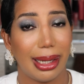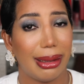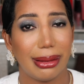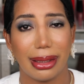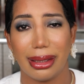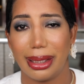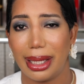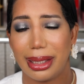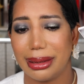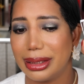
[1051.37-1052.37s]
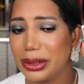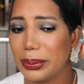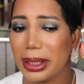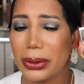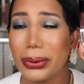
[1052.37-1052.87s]
I'm gonna lie, the
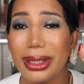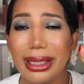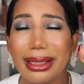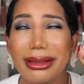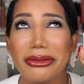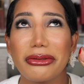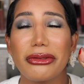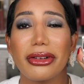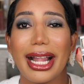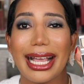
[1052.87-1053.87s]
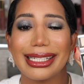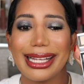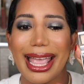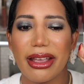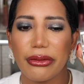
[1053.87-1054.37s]
sparkle
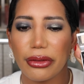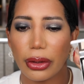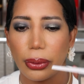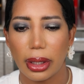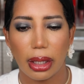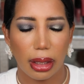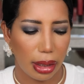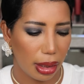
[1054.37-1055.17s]
flies everywhere.